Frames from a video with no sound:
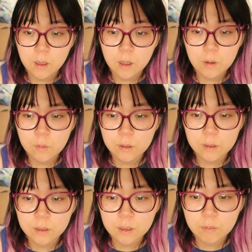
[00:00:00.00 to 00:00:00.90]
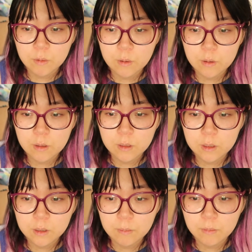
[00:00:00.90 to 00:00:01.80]
I don't want her to sleep too much. Uh,
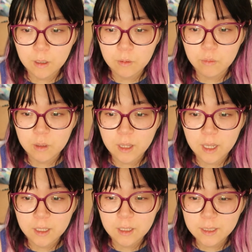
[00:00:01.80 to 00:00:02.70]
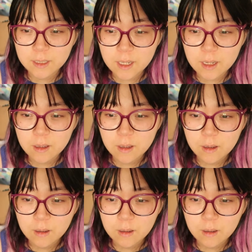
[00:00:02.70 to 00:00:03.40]
she slept like really late last night.